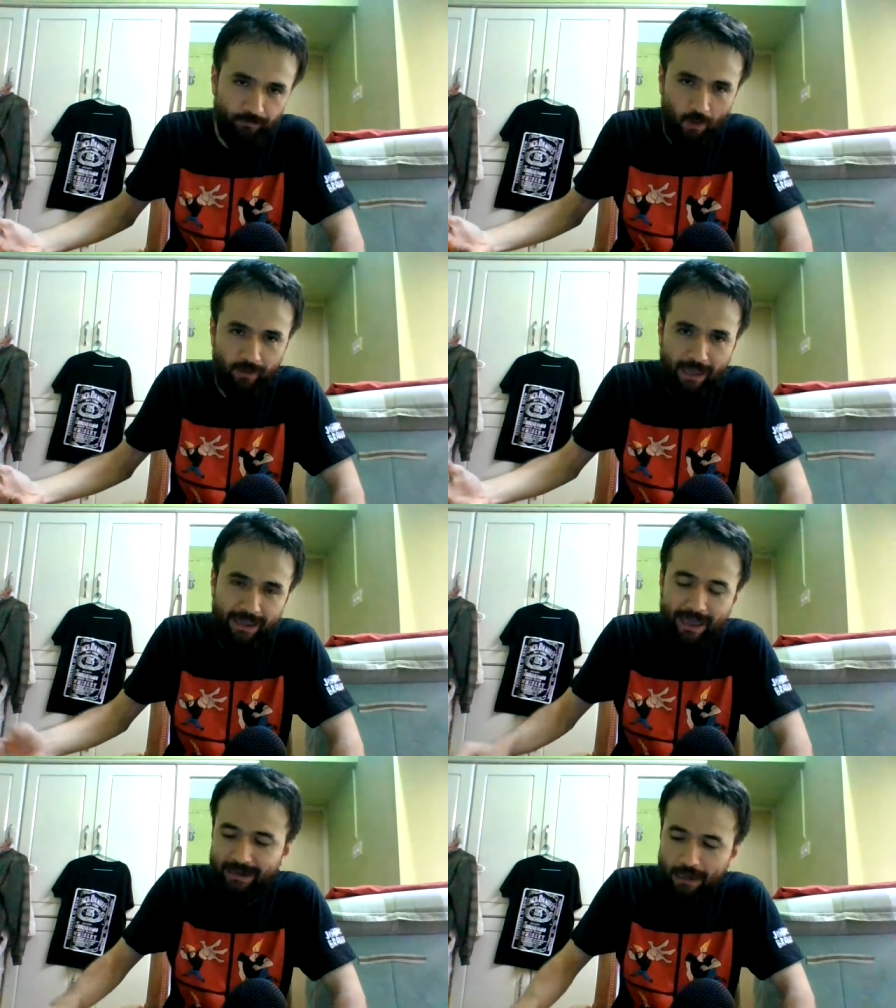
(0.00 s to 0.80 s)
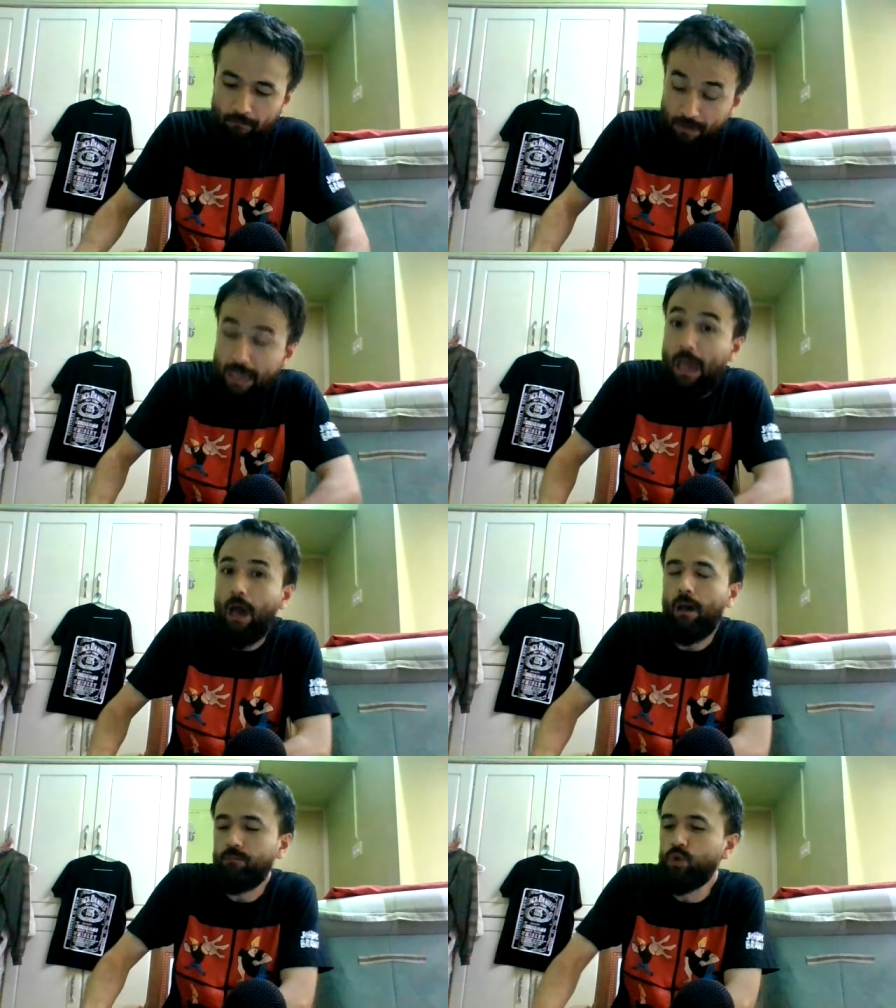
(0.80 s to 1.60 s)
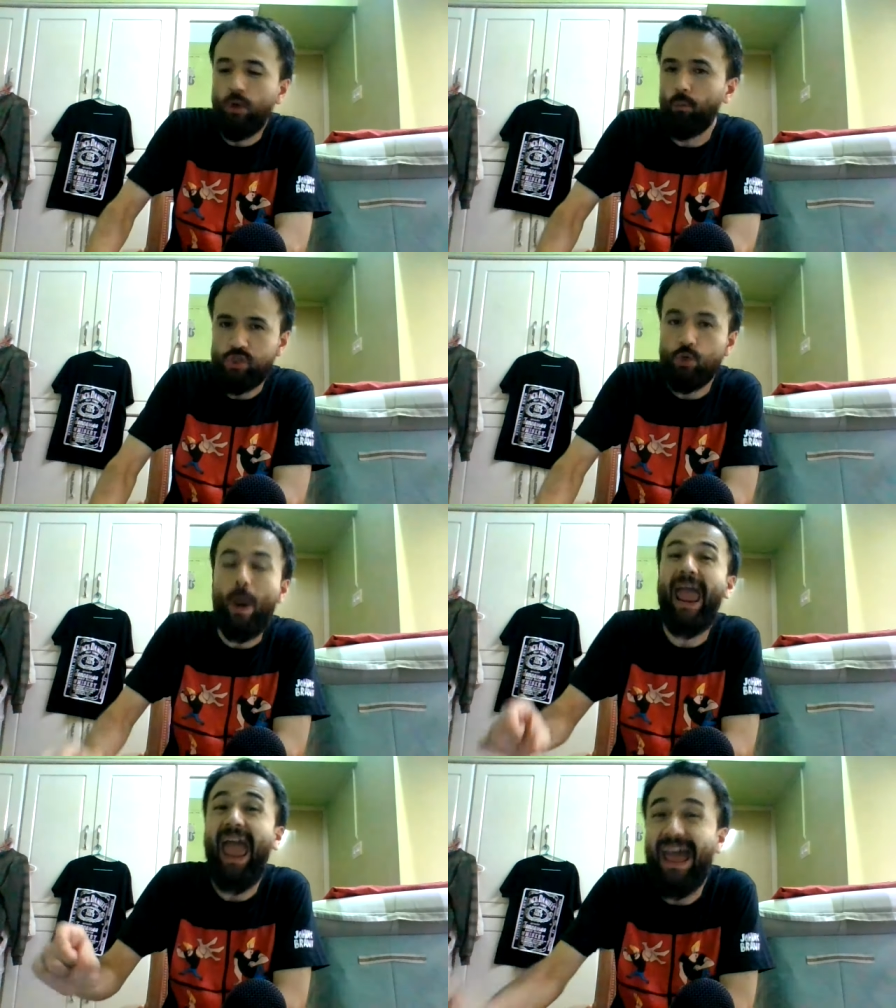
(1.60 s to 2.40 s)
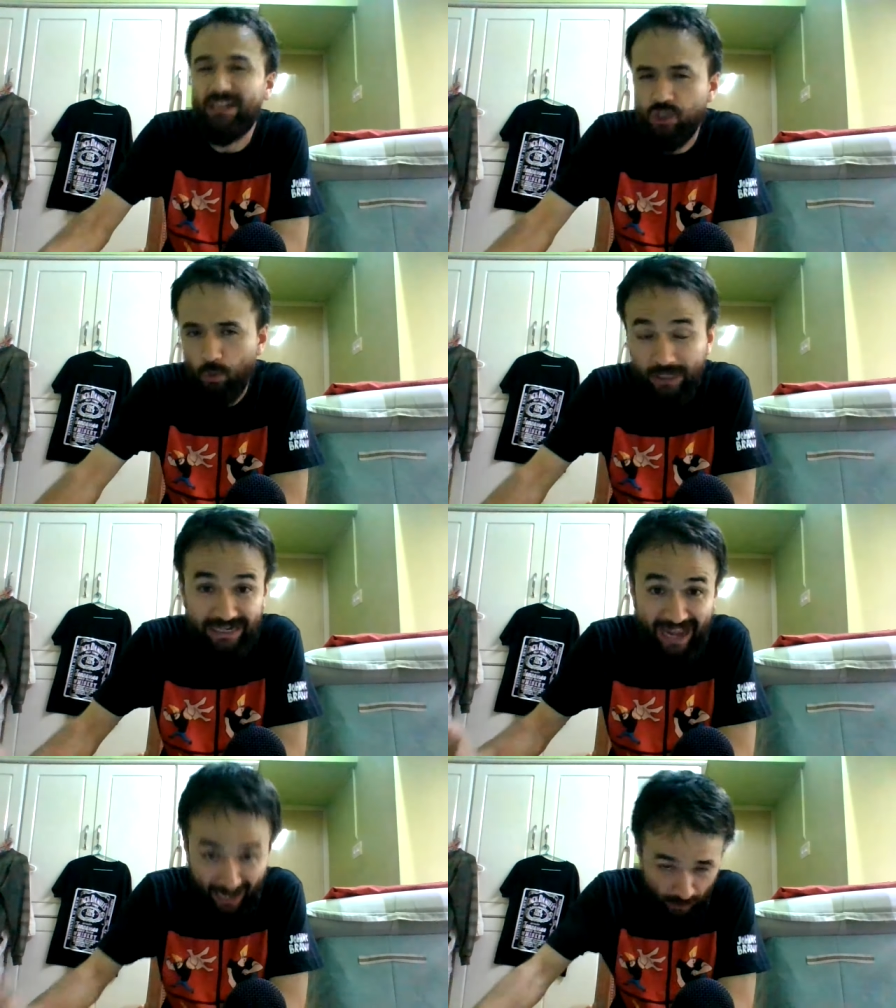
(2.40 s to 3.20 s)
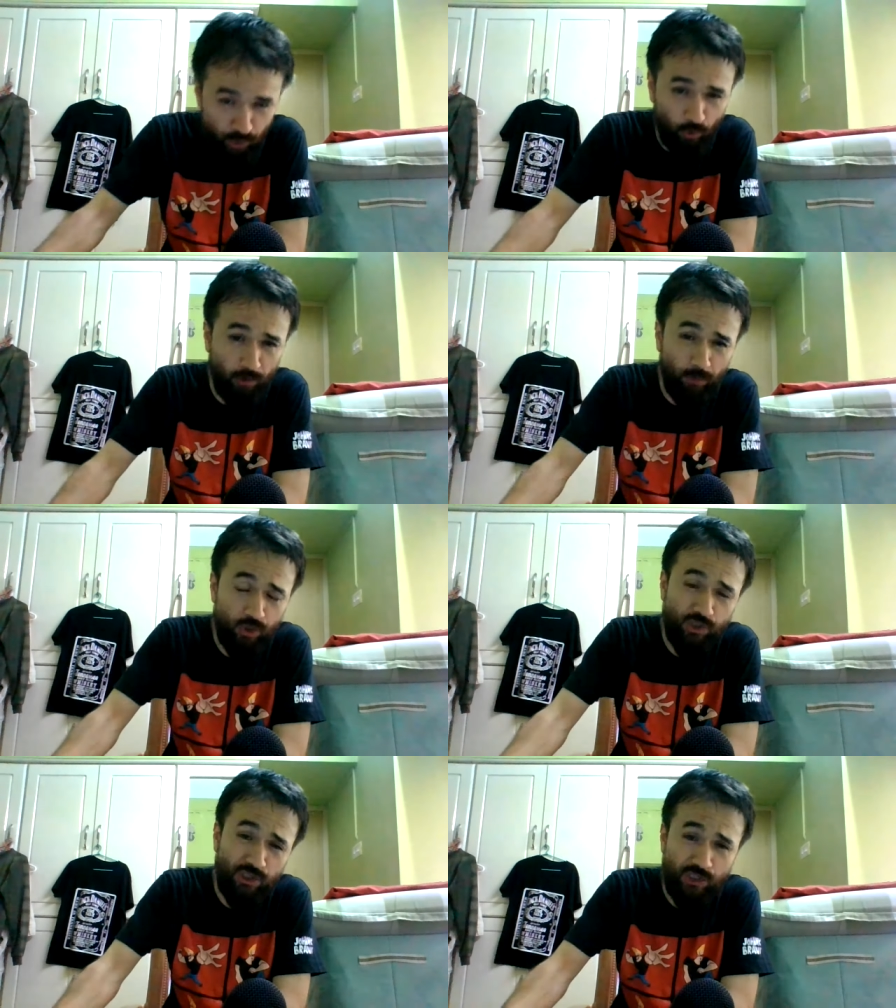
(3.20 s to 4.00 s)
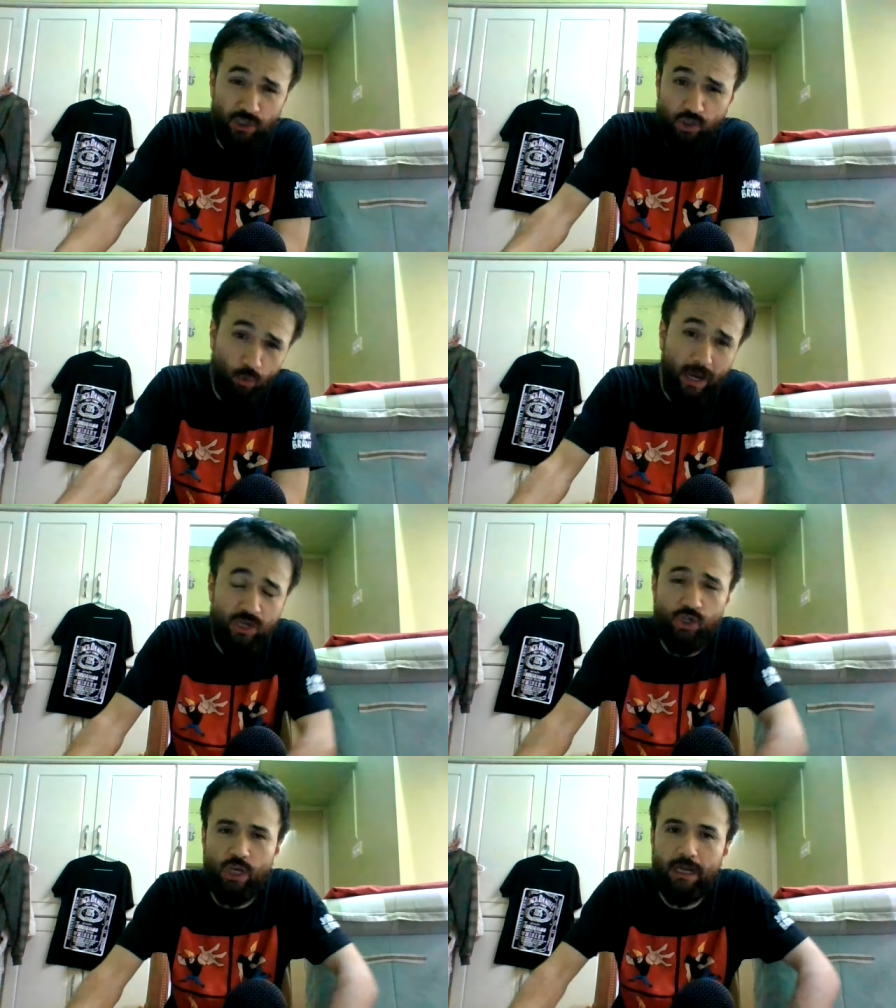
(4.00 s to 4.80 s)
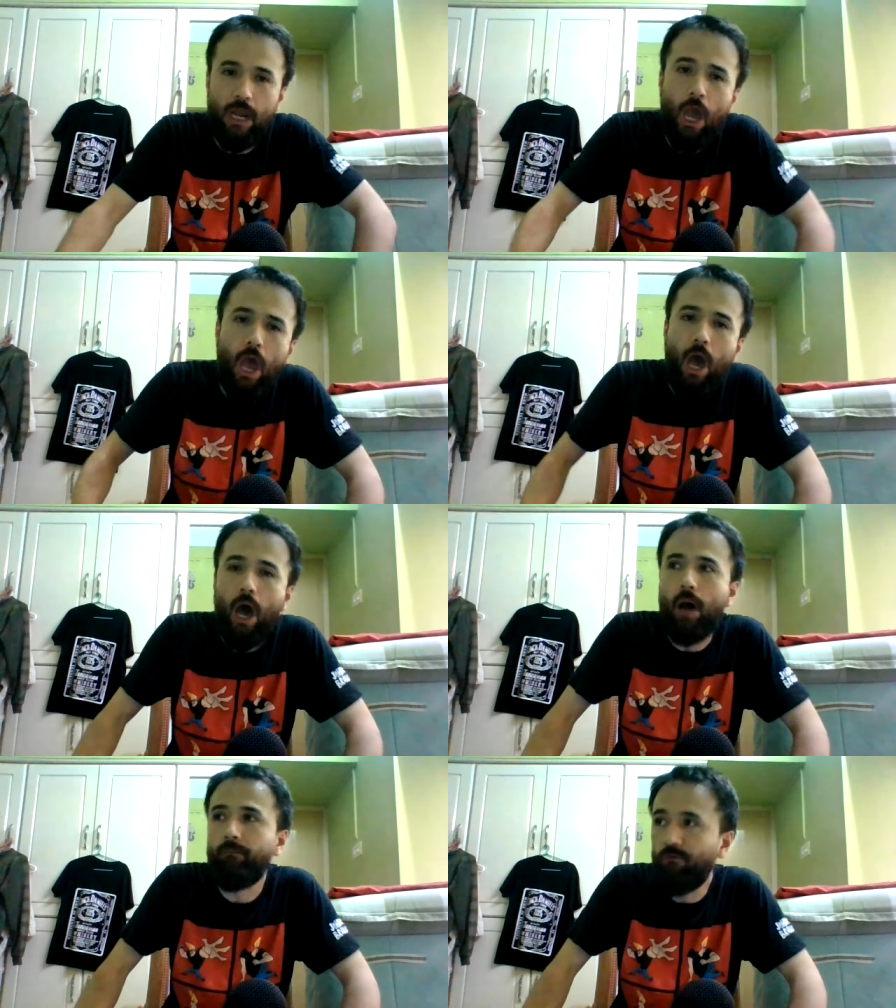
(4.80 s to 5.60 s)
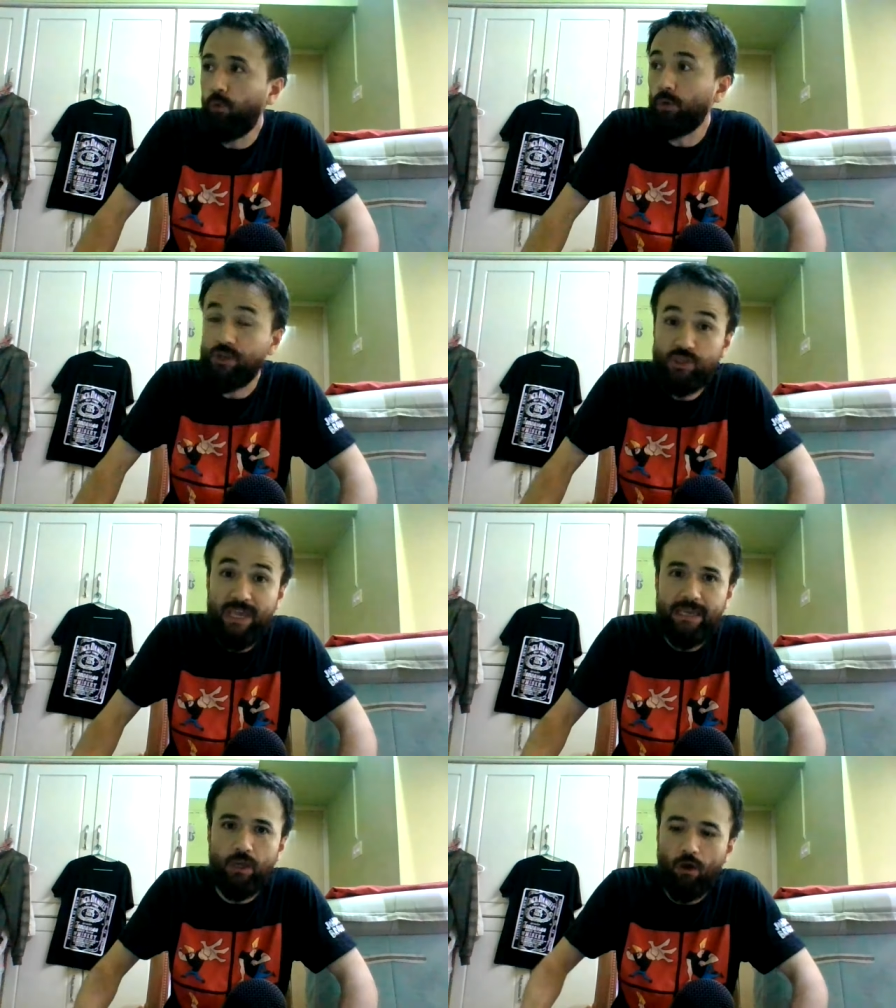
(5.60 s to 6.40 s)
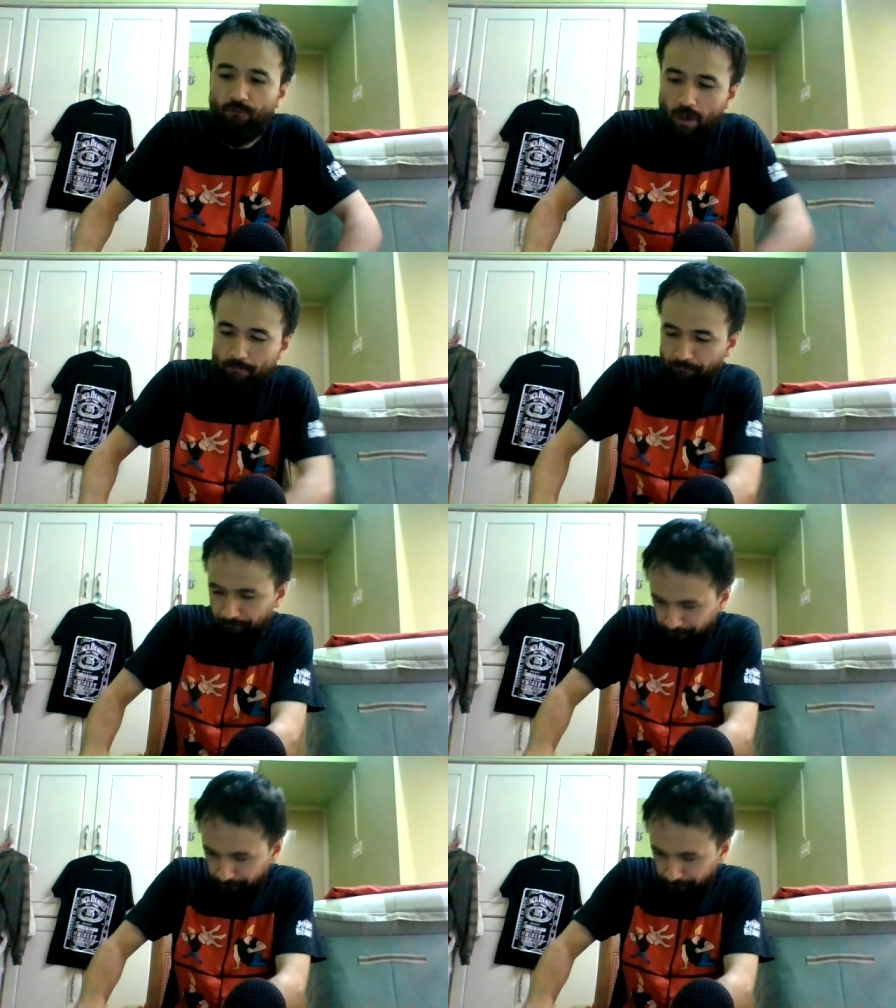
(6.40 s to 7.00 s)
okay, and um, um, doing what you had to in an actual emergency situation um, for the sake of um,